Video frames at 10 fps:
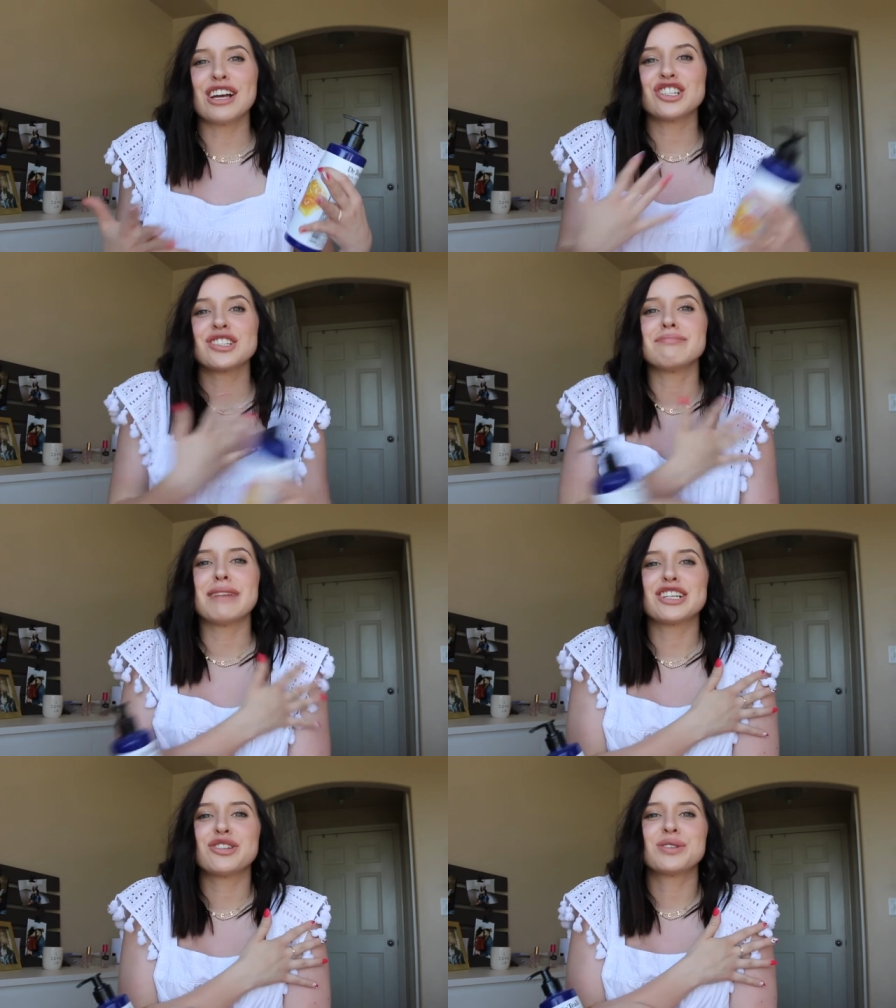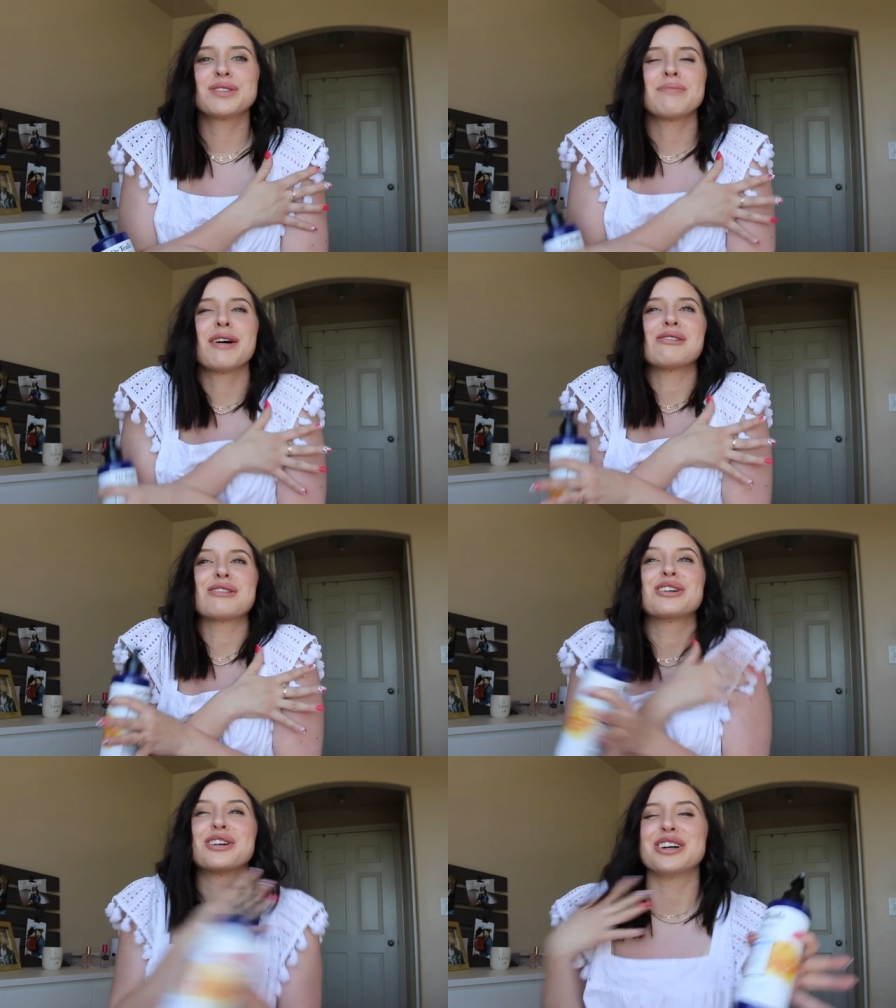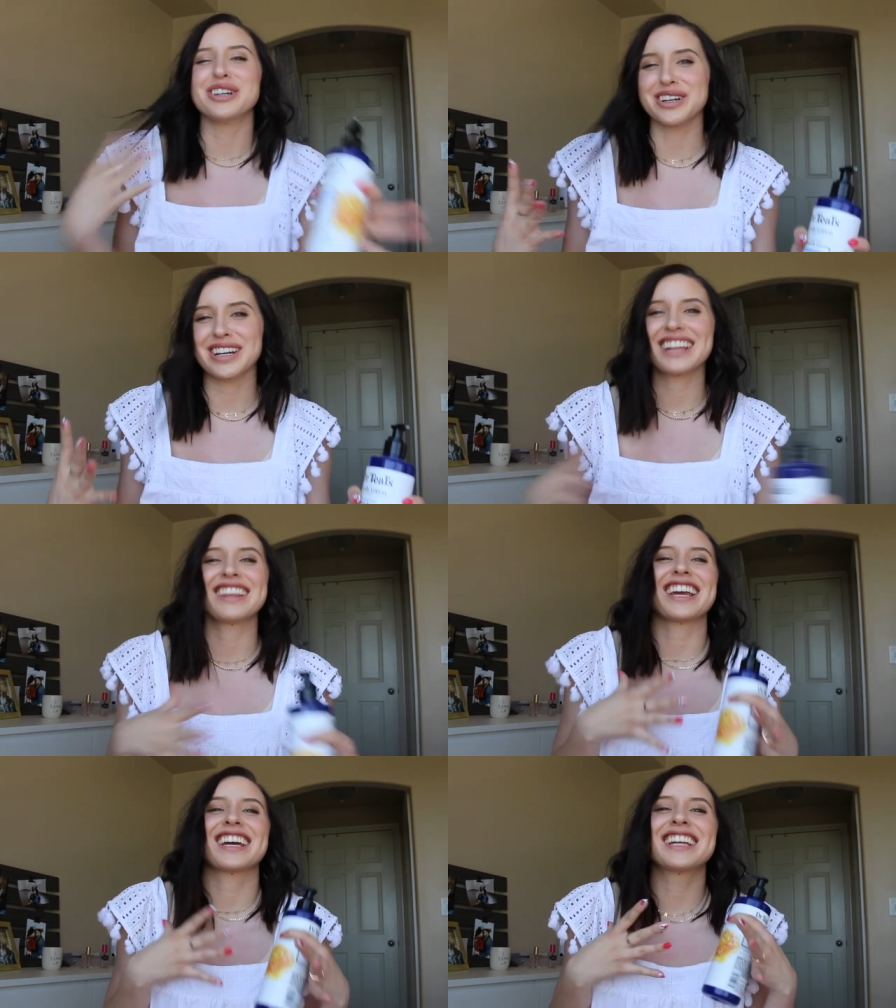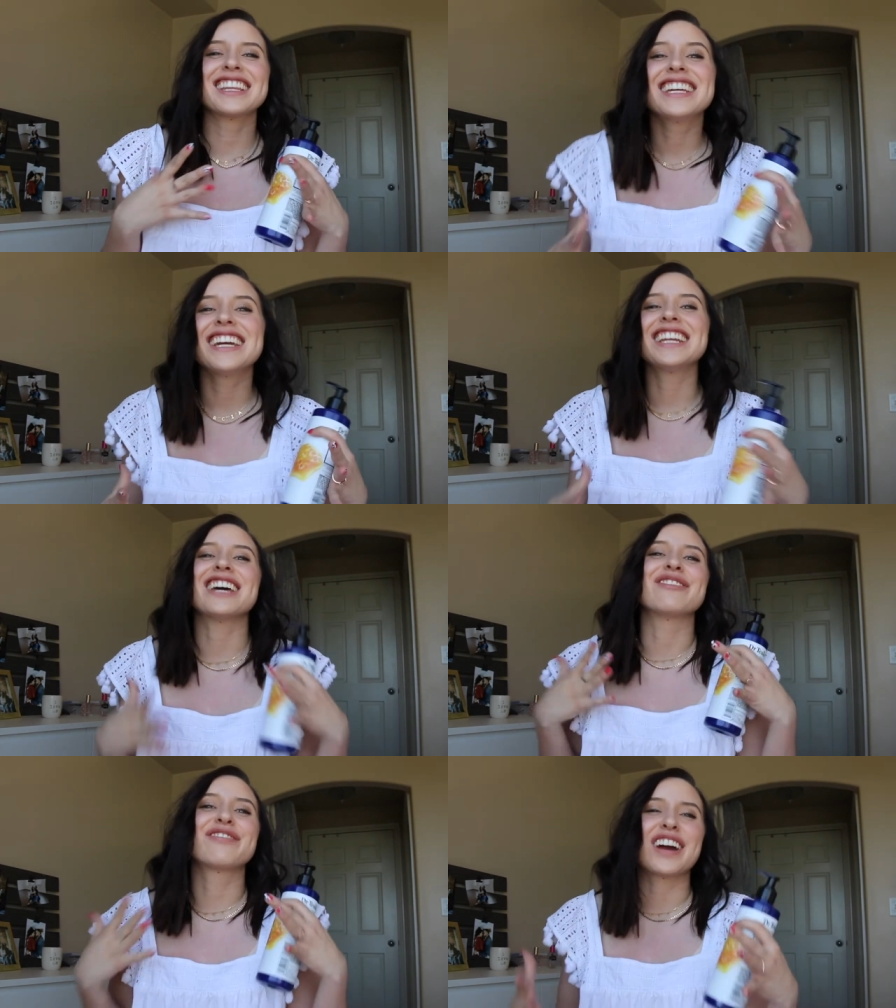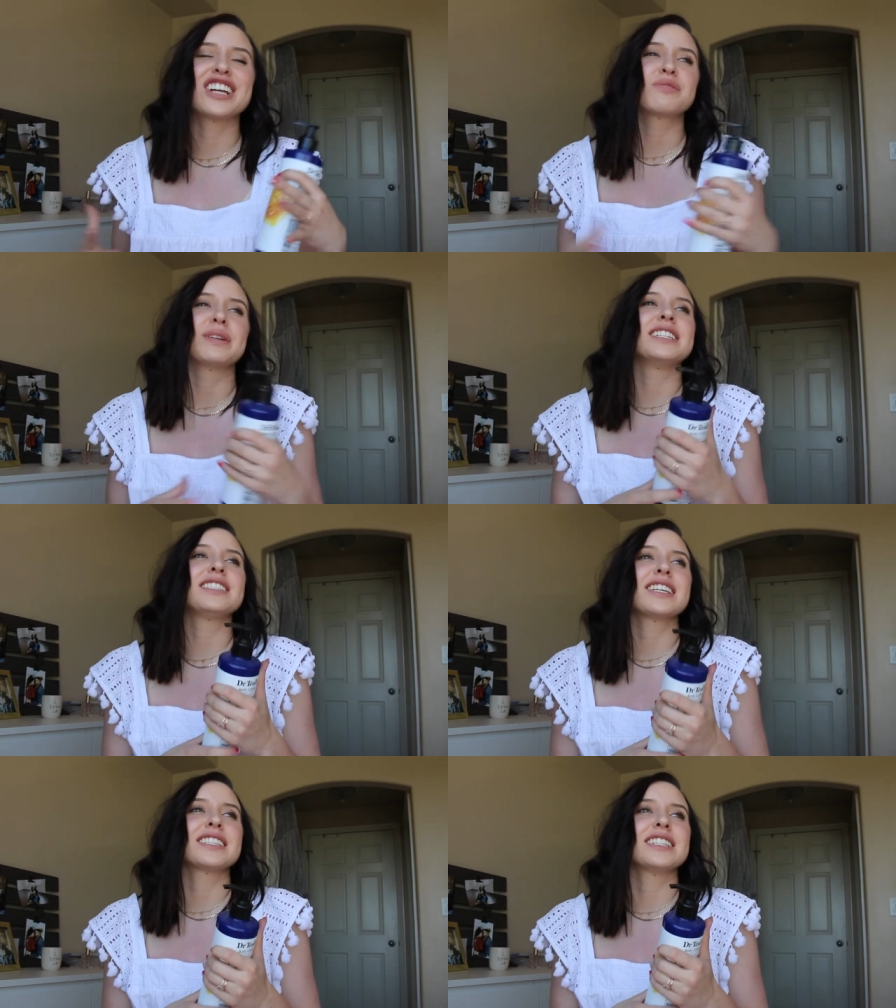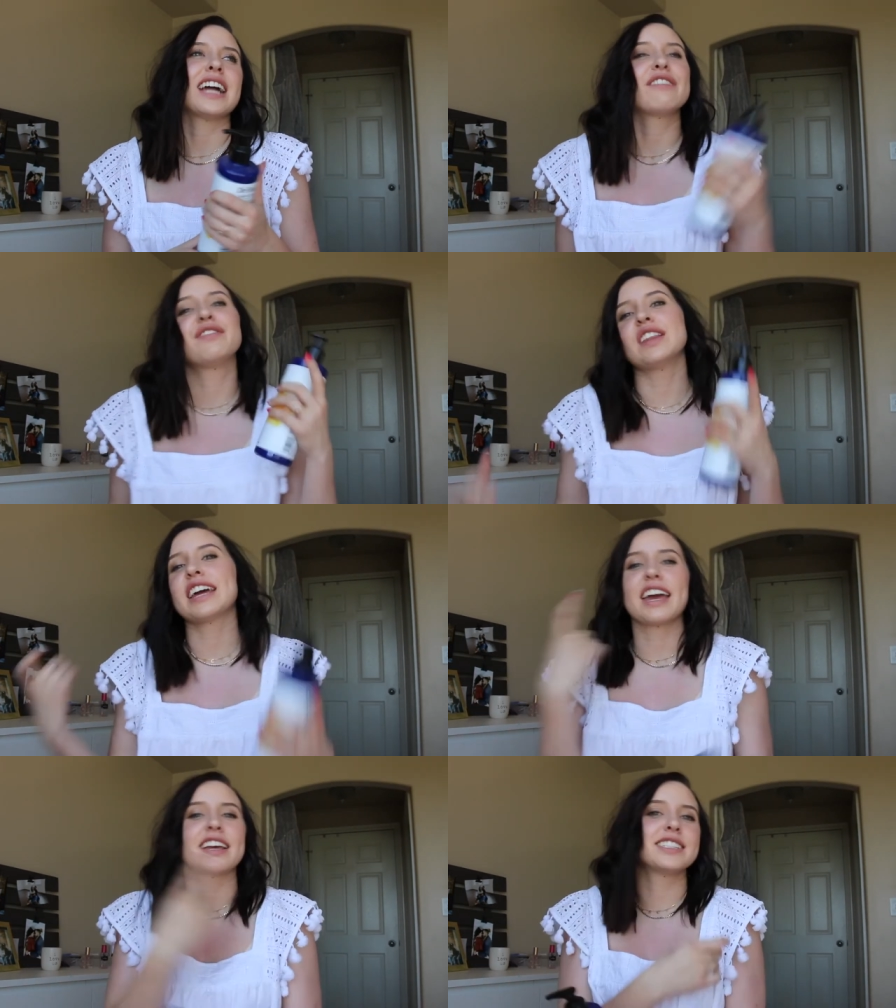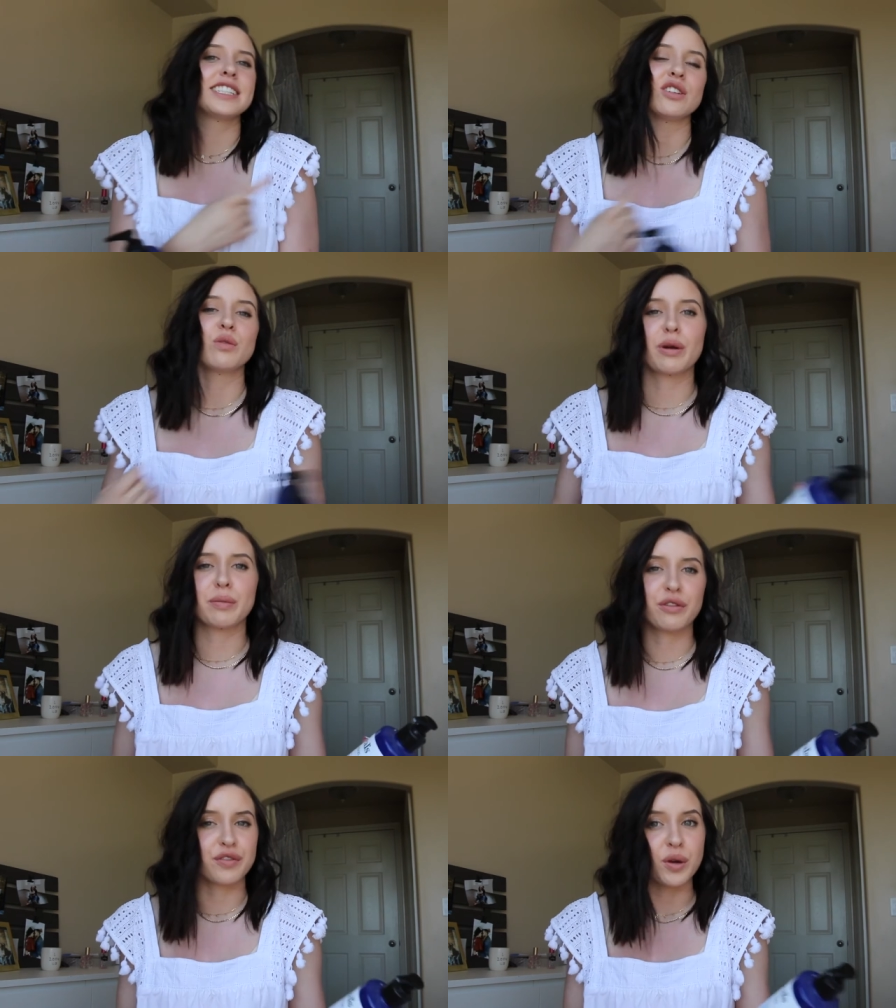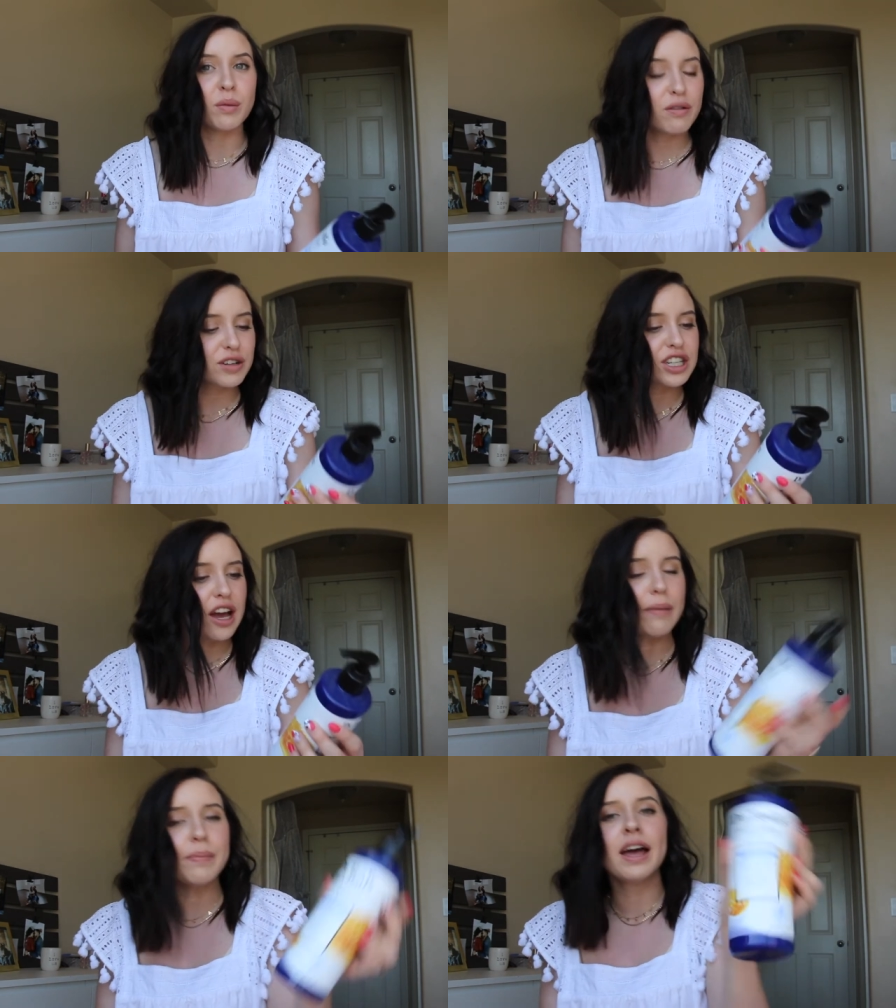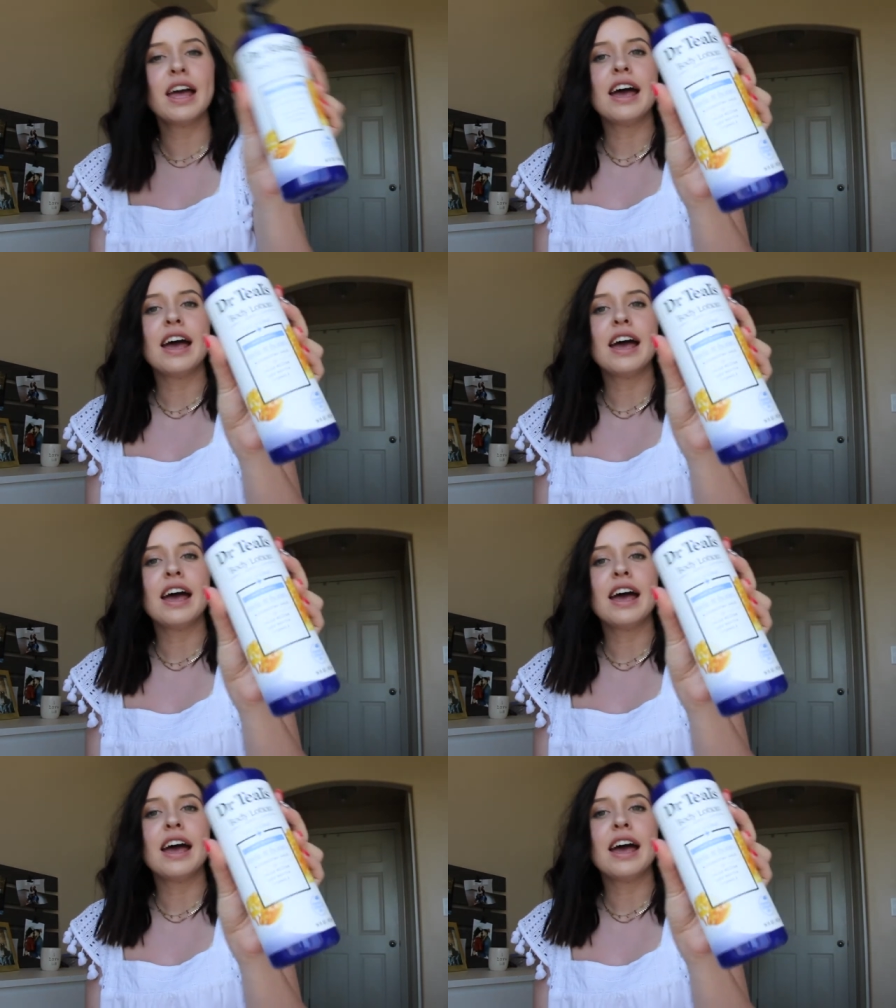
and just makes you smell good and like clean and fresh, but it doesn't, I feel like I can still wear perfume over top.